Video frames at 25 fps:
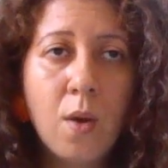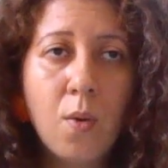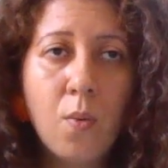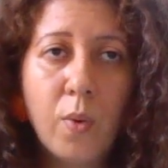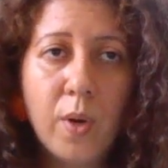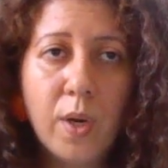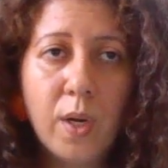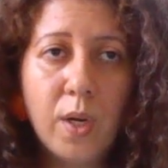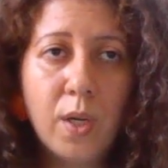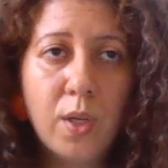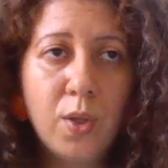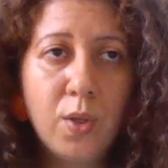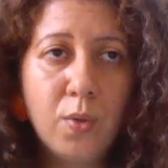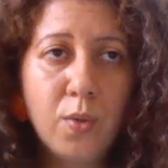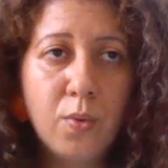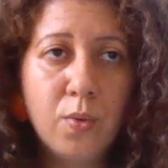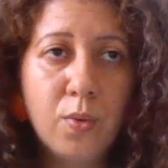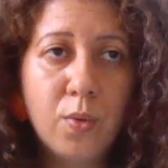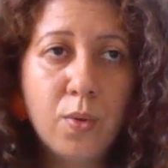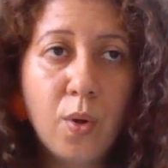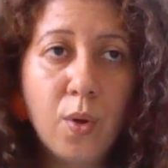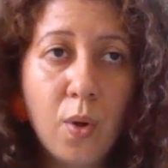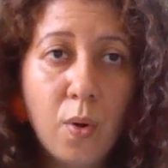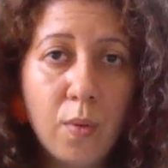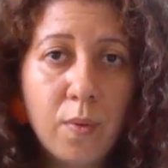where you
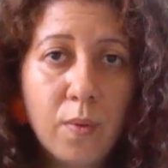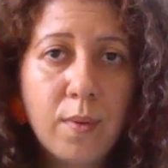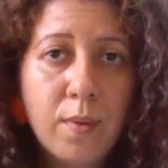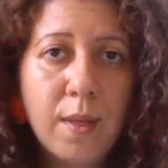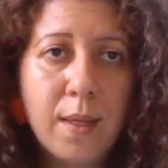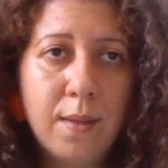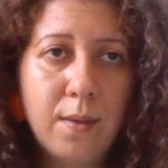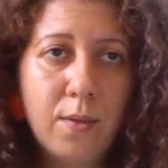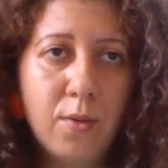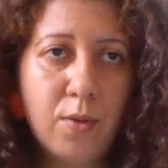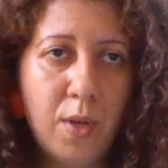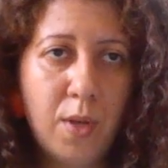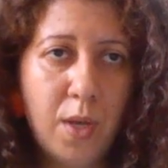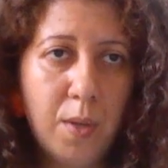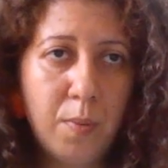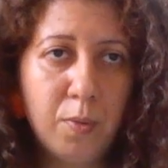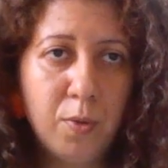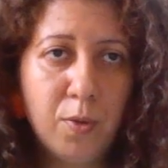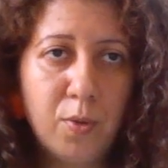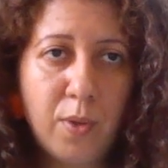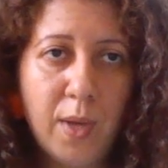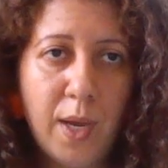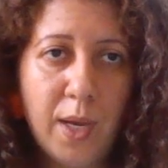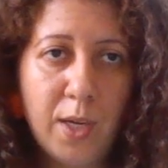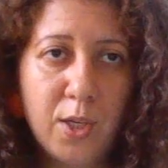know that they're
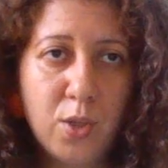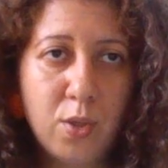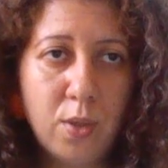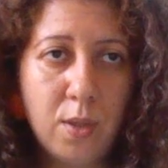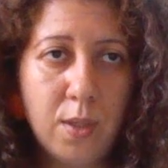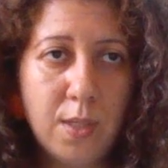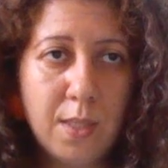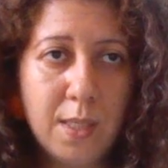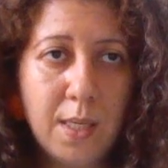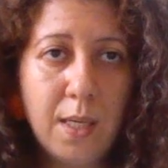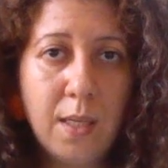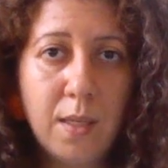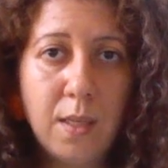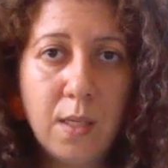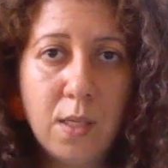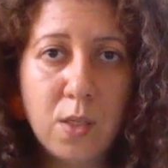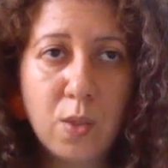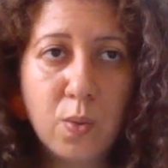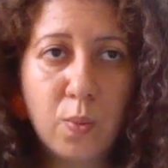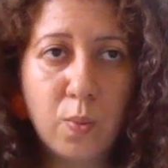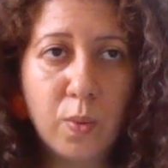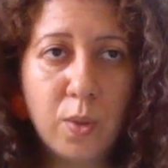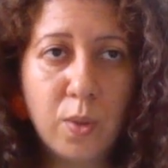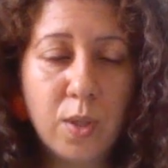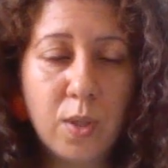able to actually say
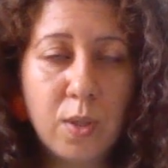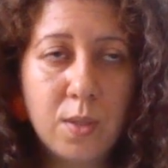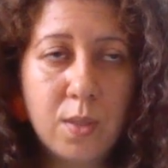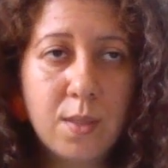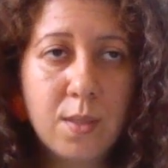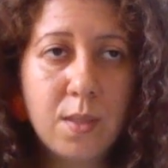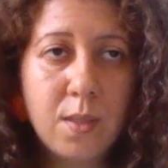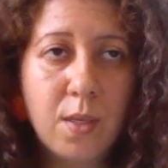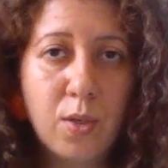these words,